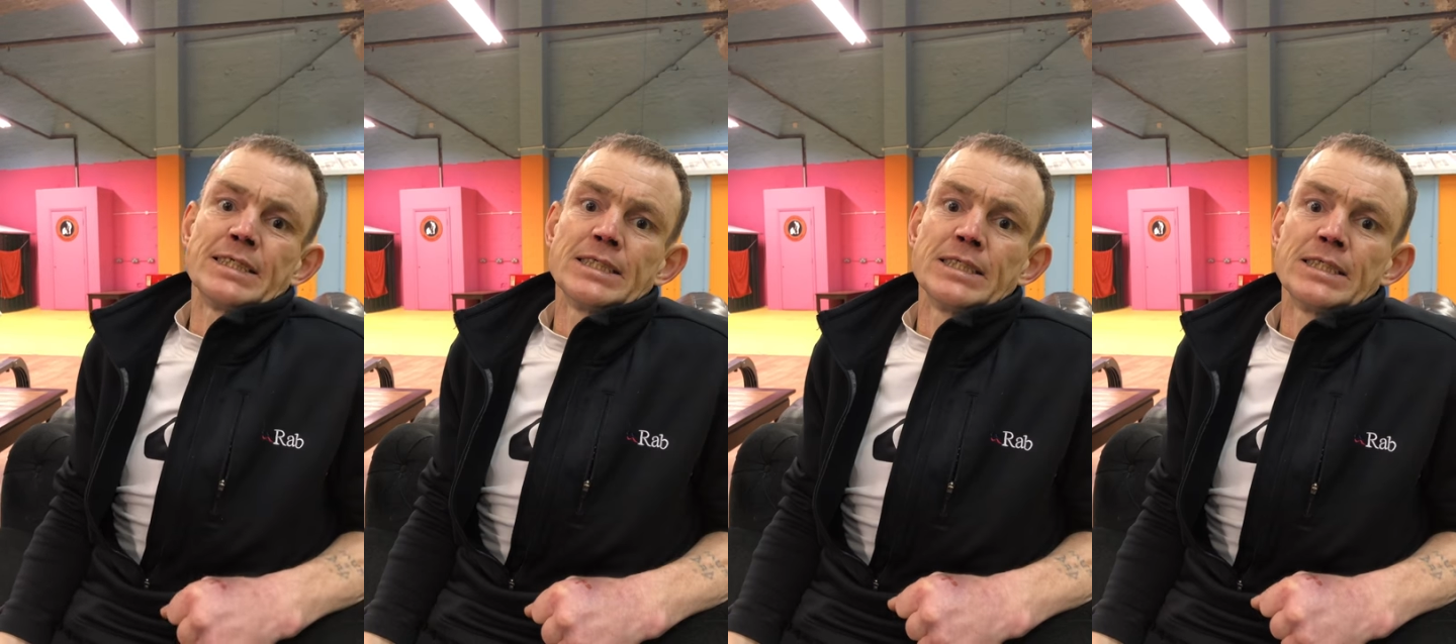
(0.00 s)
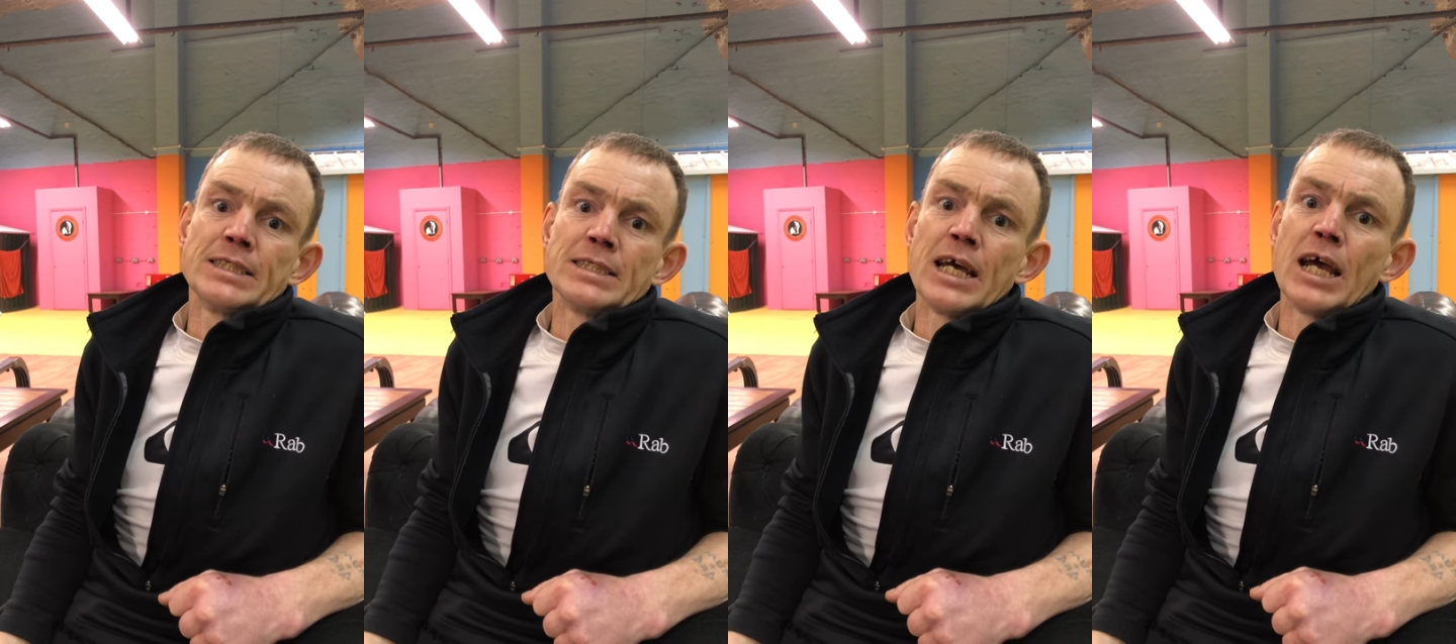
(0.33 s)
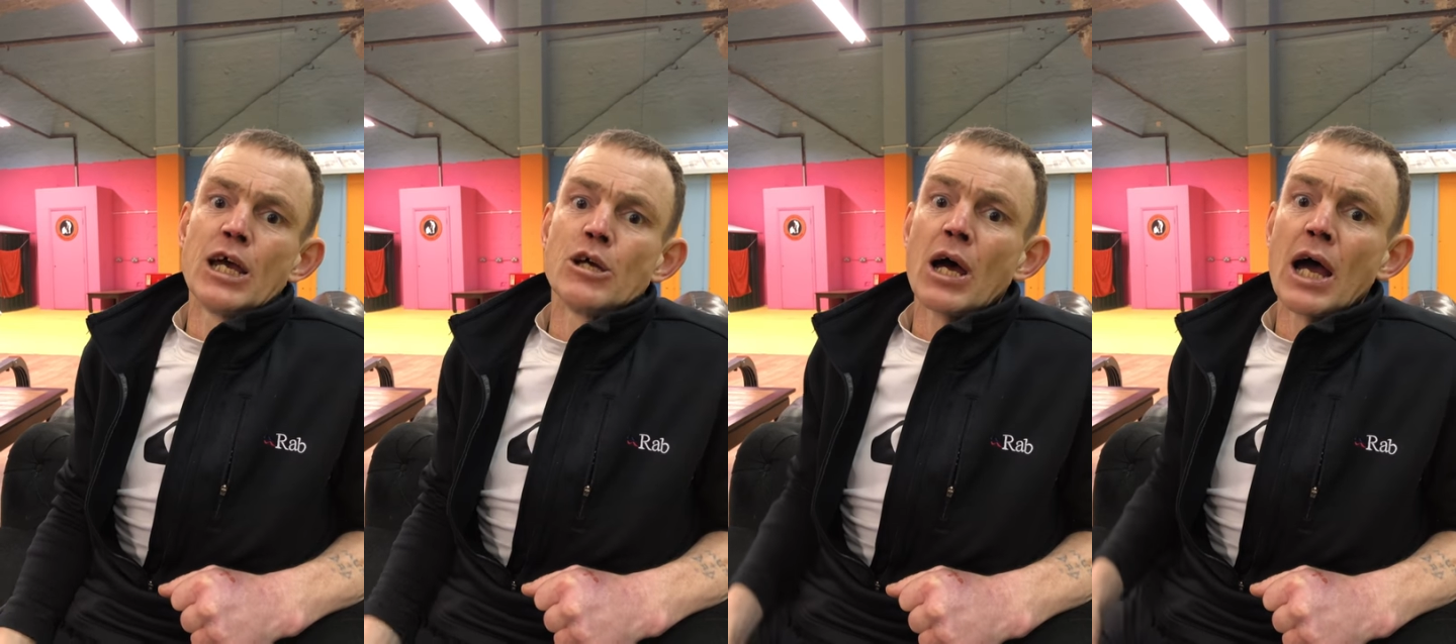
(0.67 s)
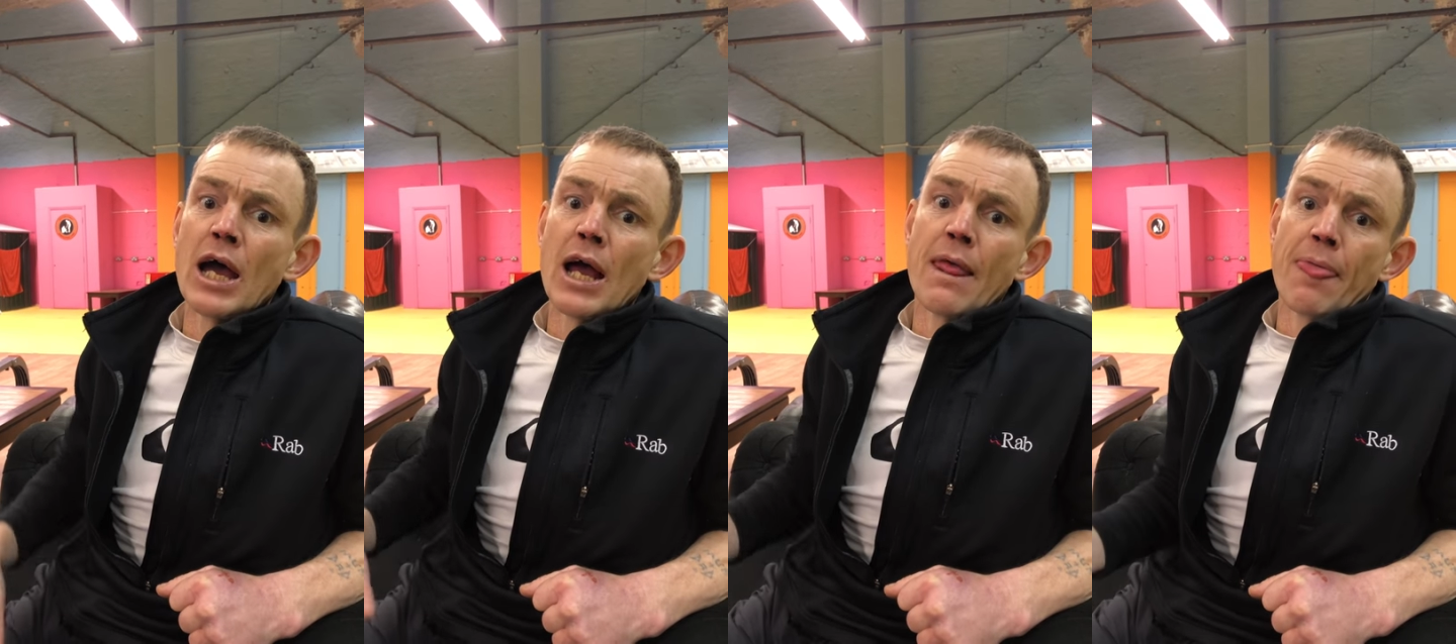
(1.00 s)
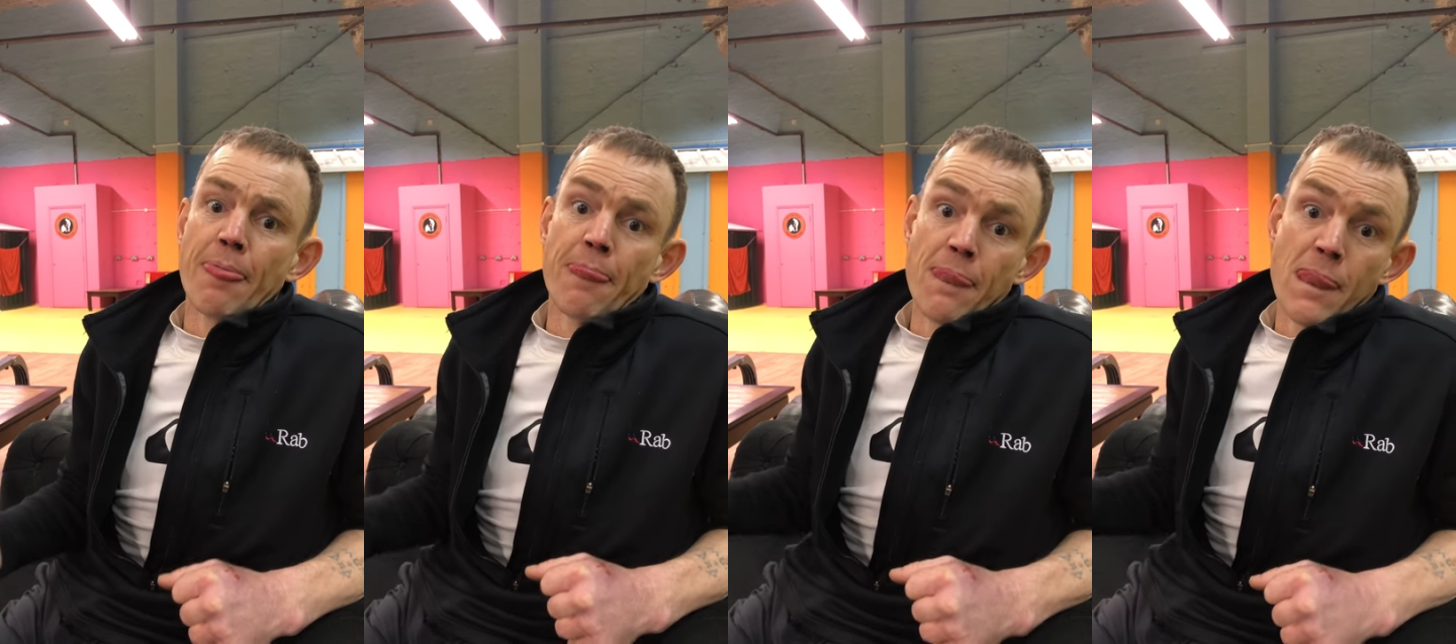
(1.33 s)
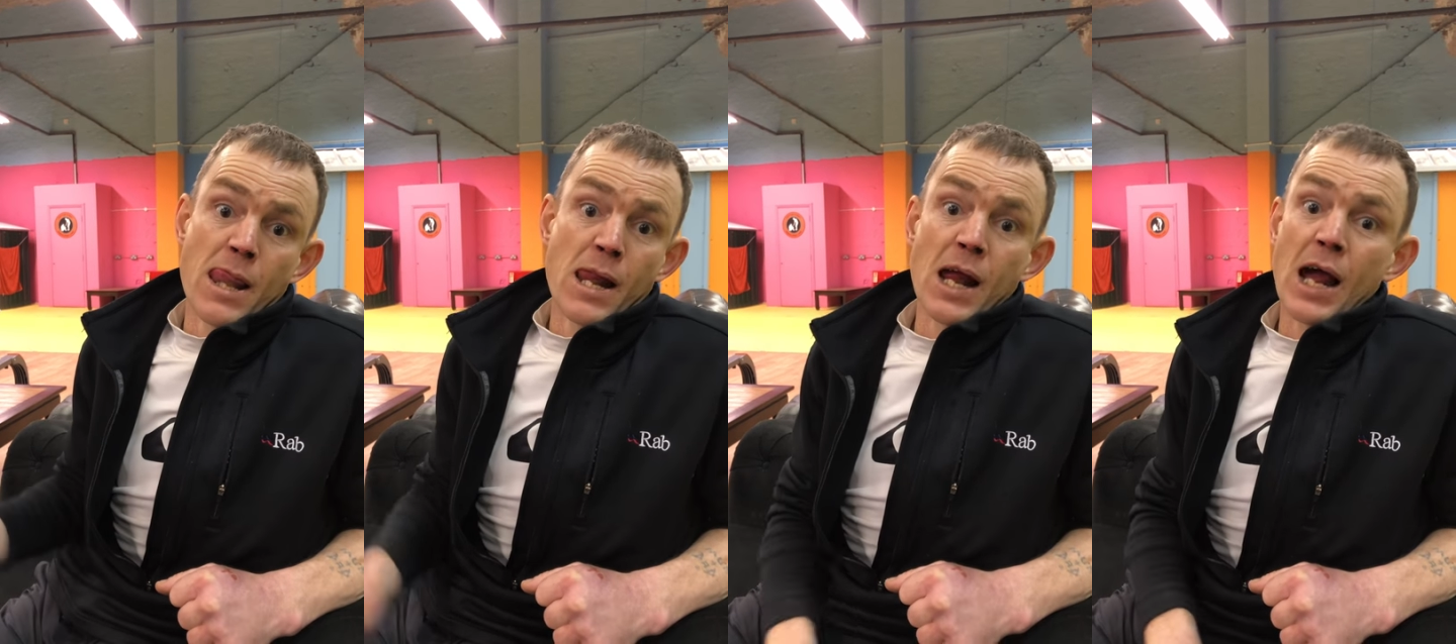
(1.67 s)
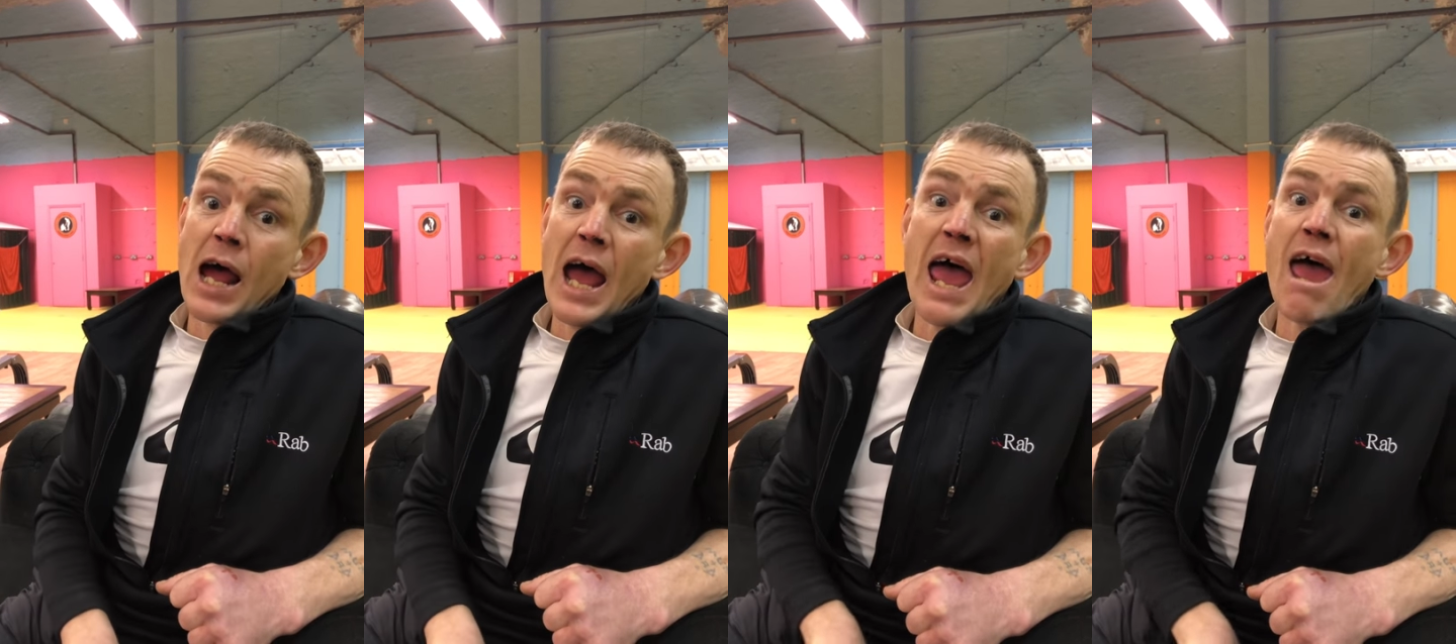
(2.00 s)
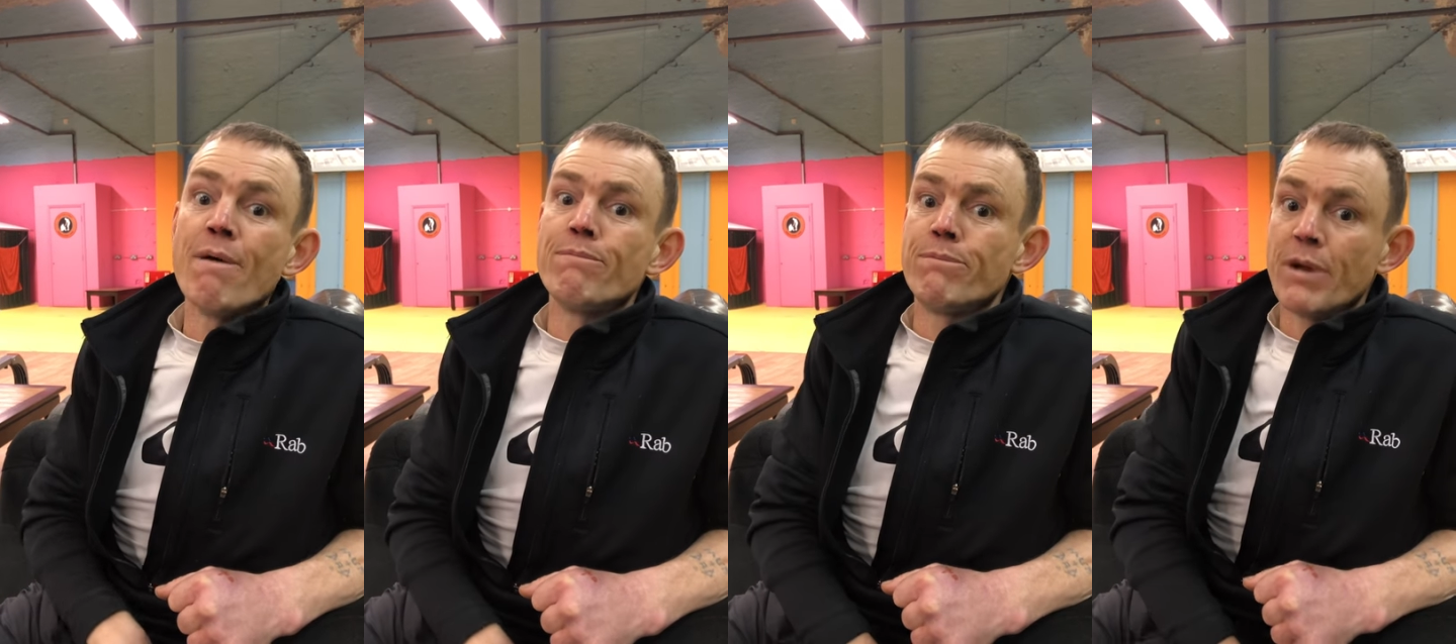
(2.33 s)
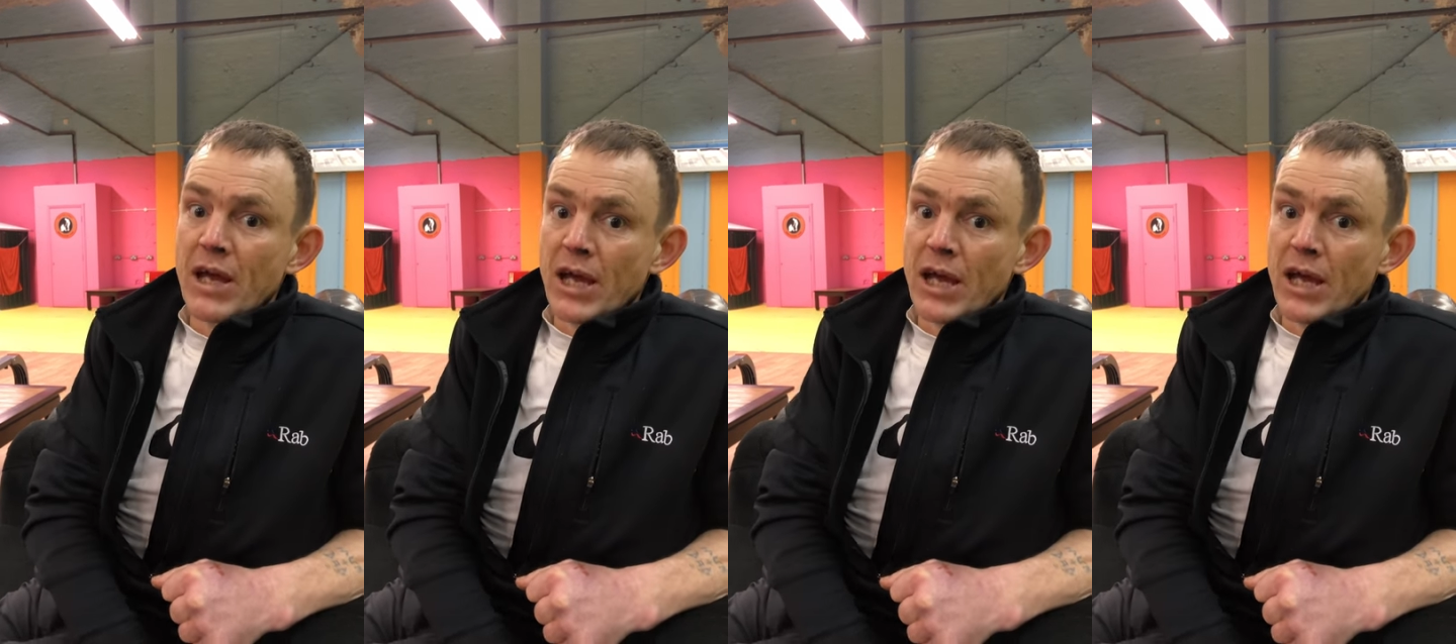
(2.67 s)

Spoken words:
Six times. Whereas before you'd have begged every single day.